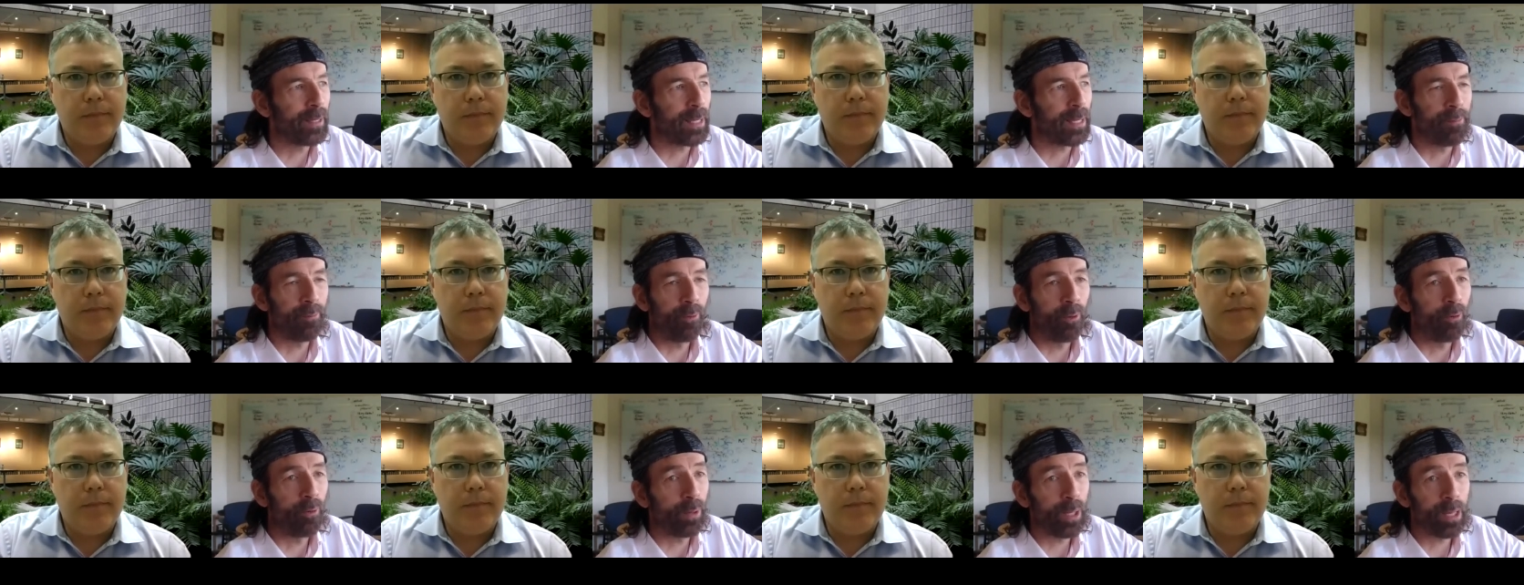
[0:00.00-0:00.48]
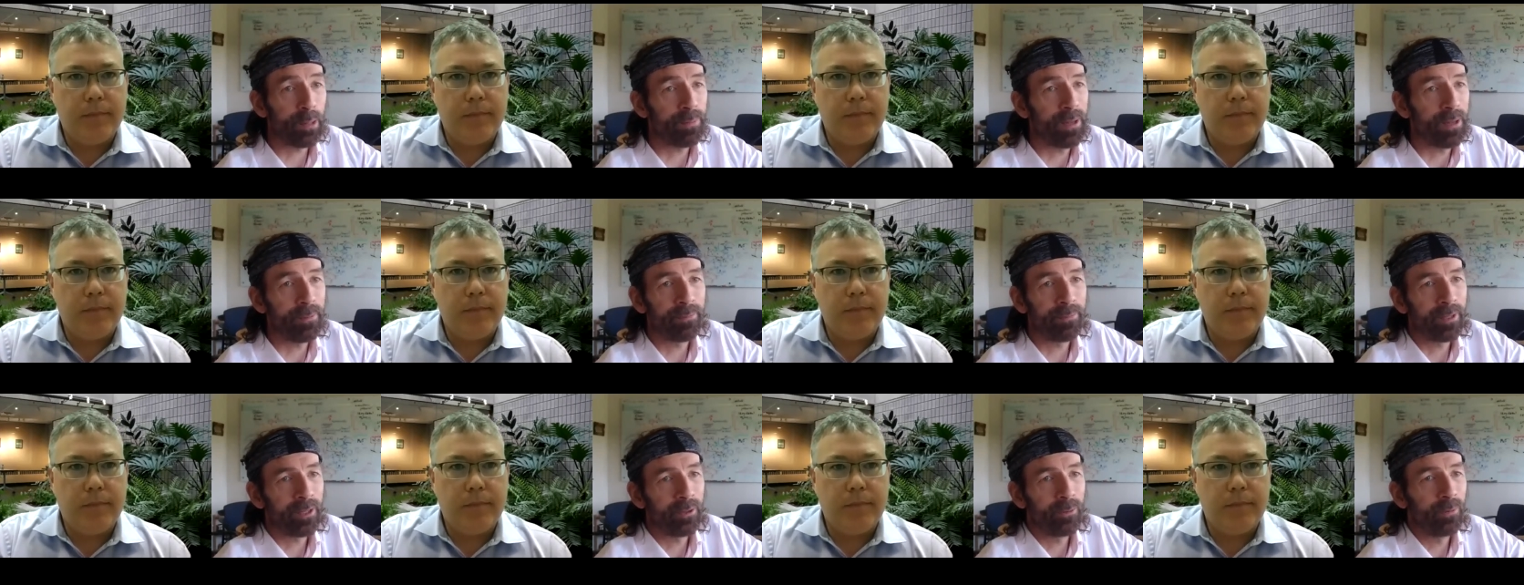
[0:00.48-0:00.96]
Speaker 1: there were always
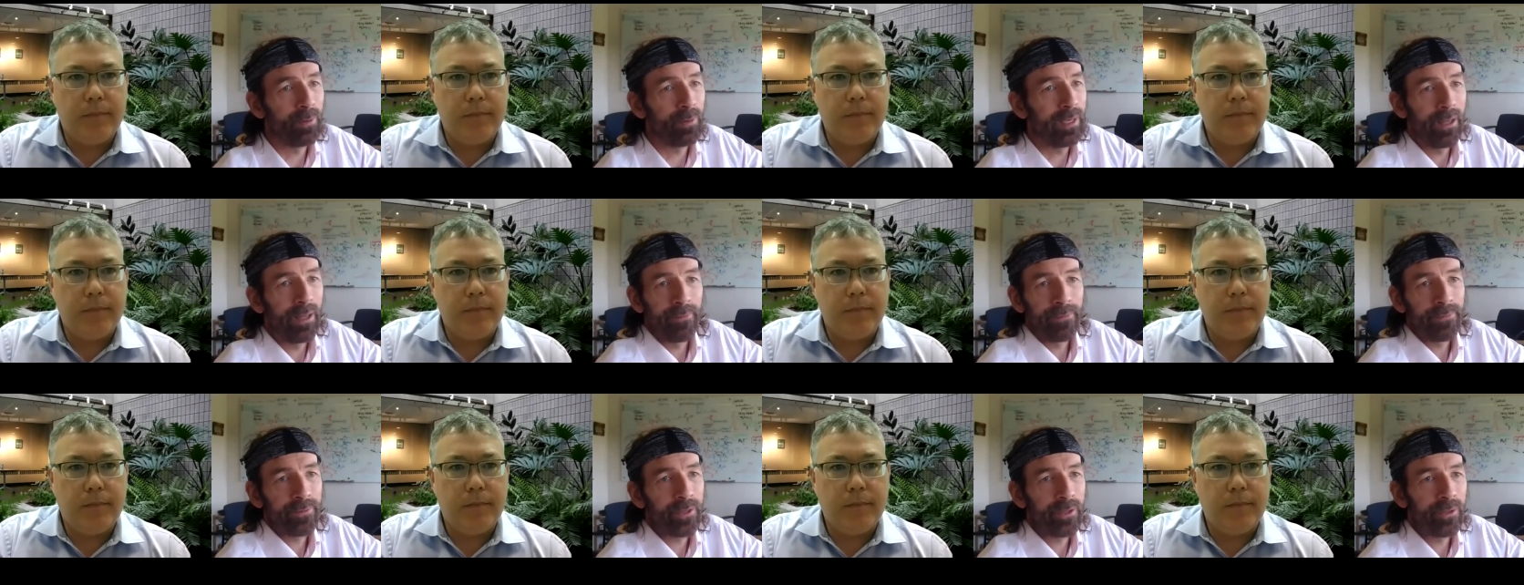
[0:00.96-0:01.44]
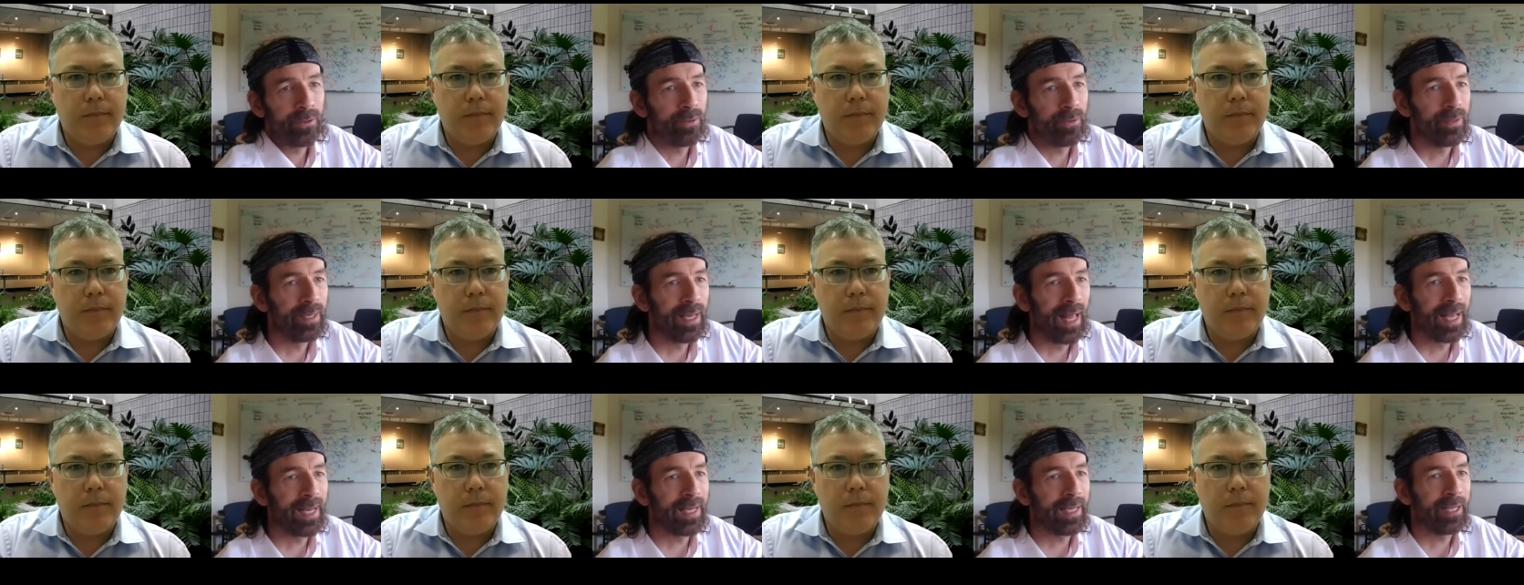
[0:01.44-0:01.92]
people who lived to
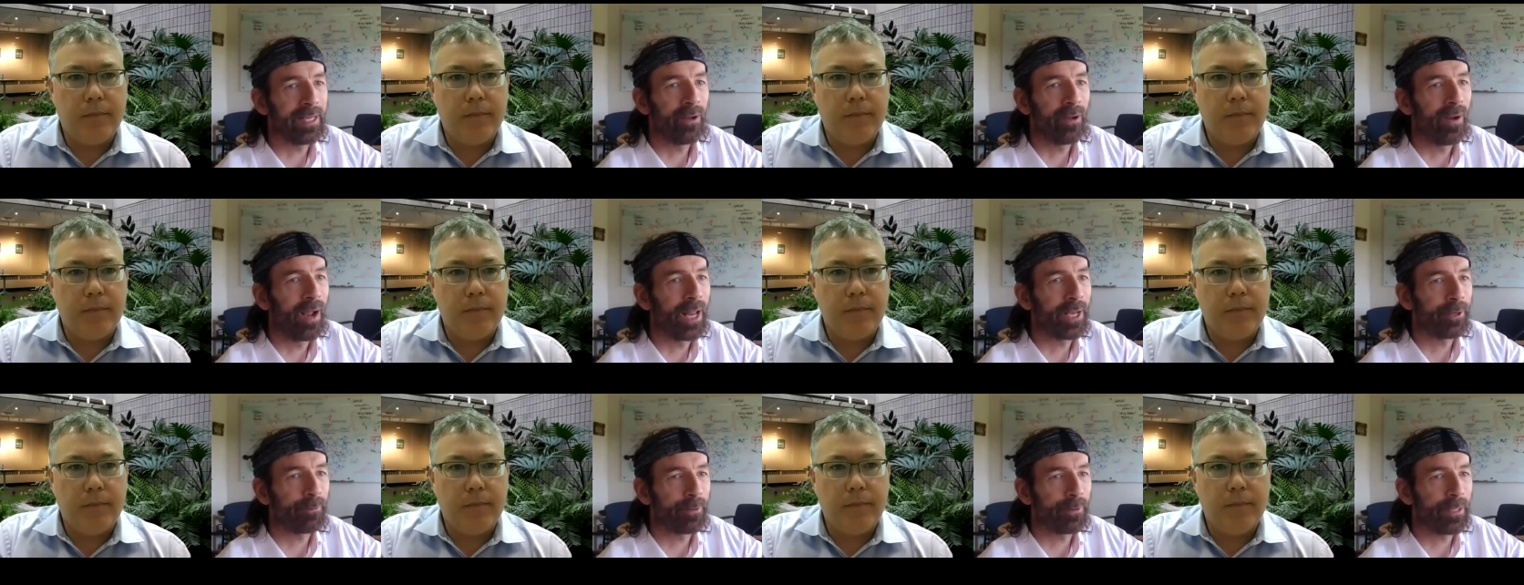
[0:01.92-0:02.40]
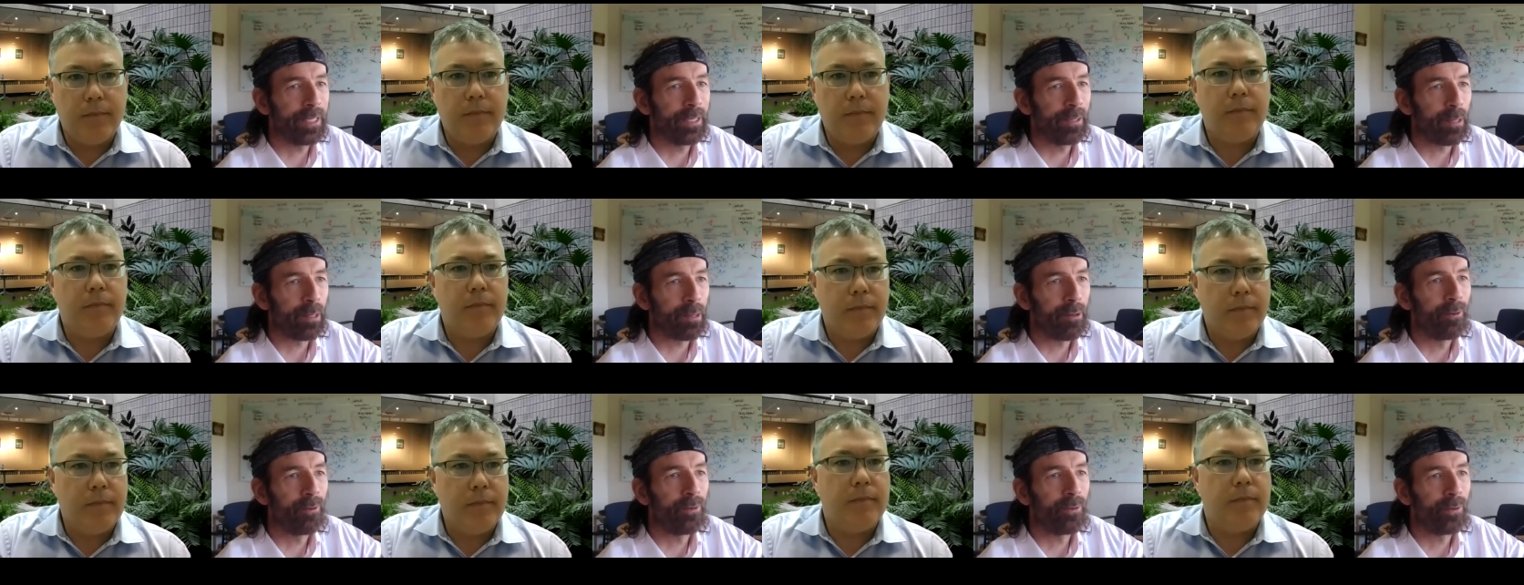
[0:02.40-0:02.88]
90 or 100 years
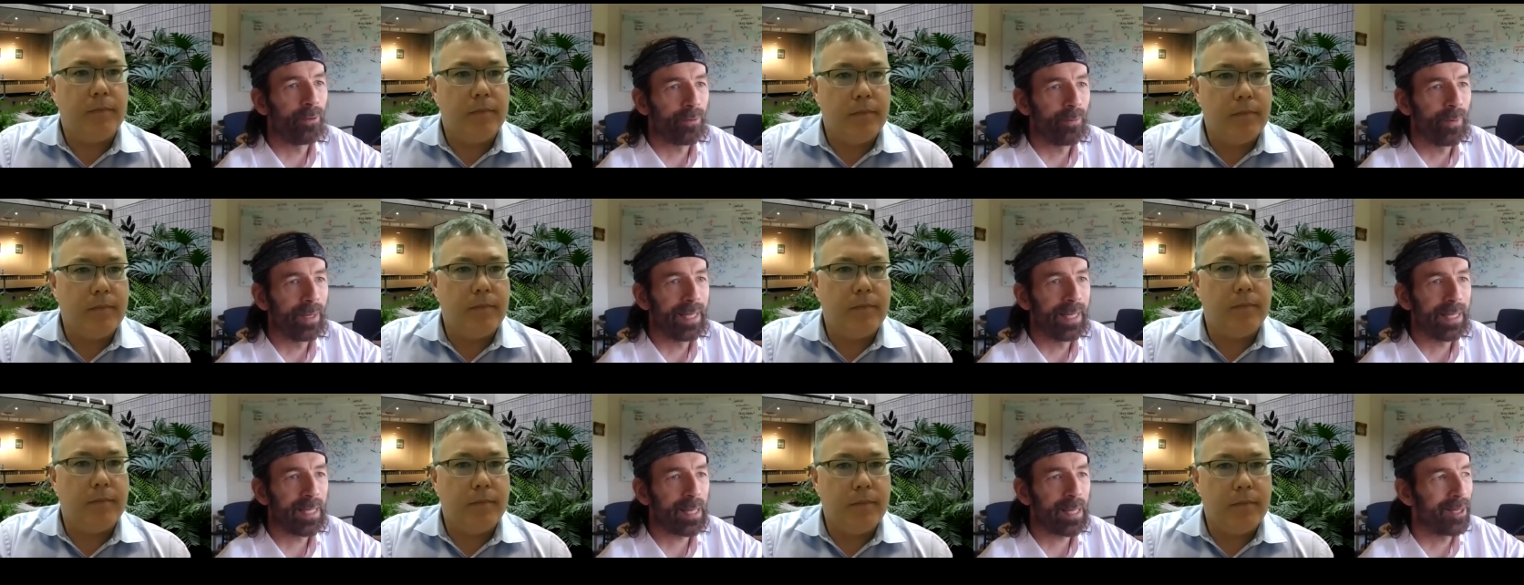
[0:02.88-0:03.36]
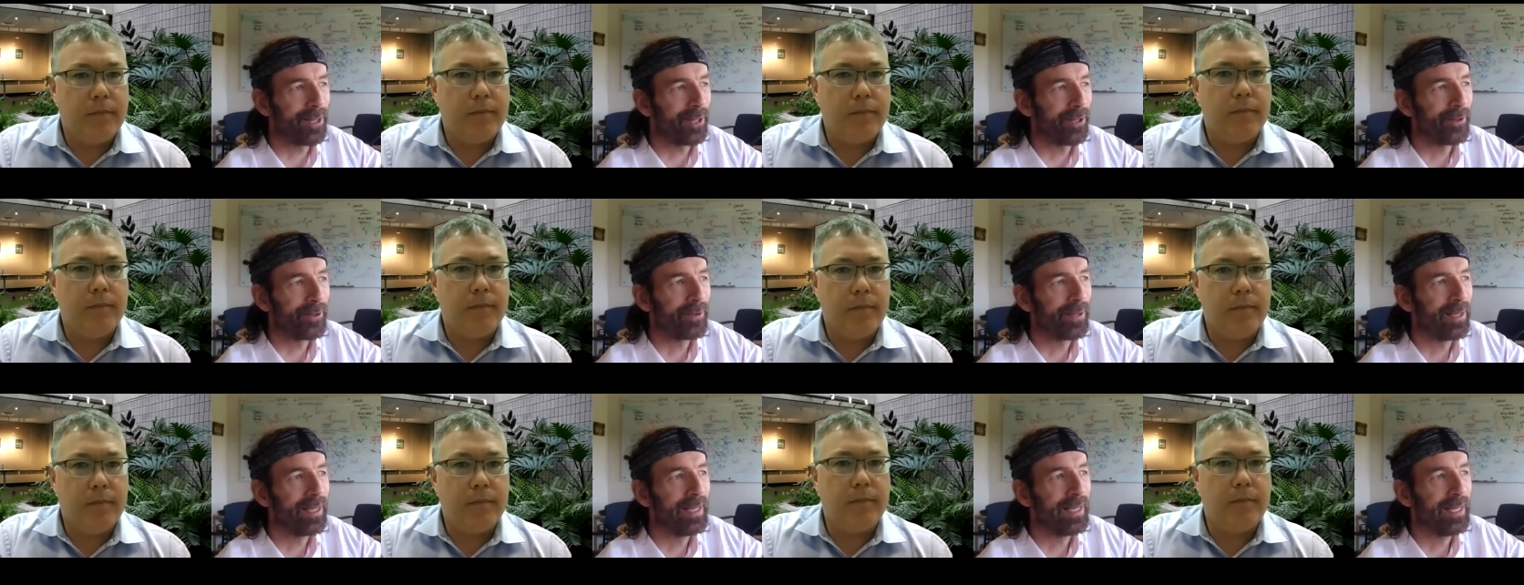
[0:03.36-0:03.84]
old, right?
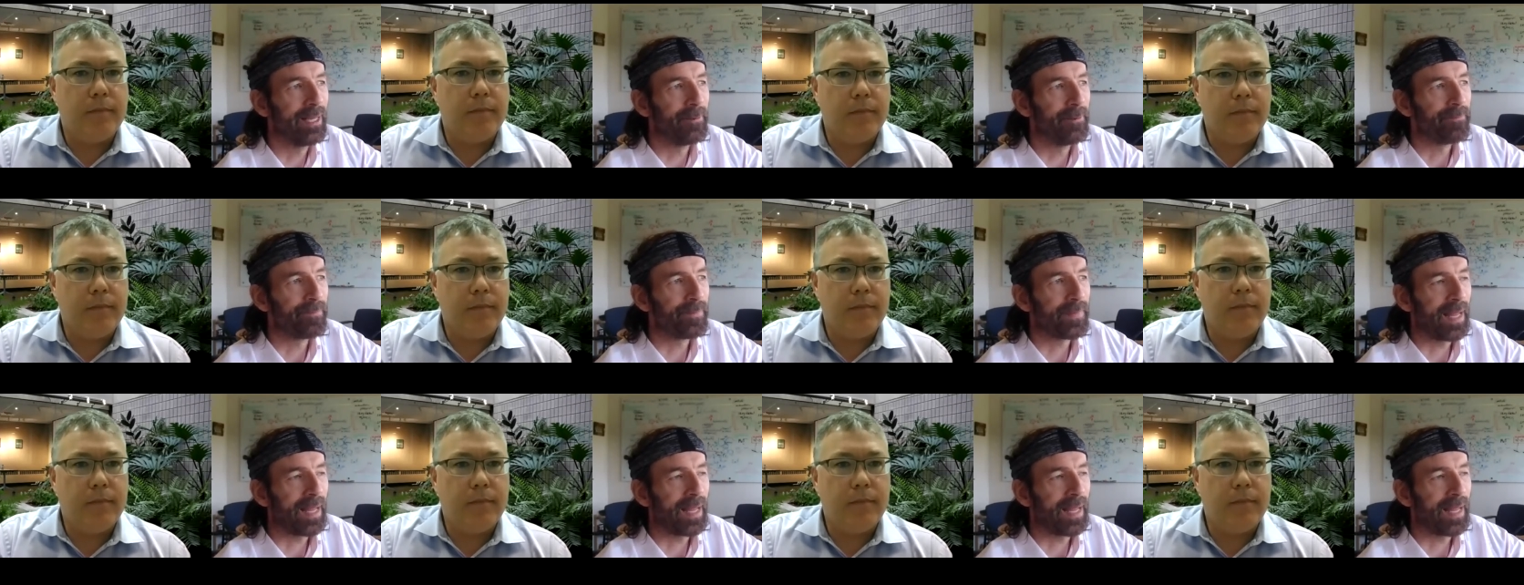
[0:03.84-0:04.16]
So mm-hmm.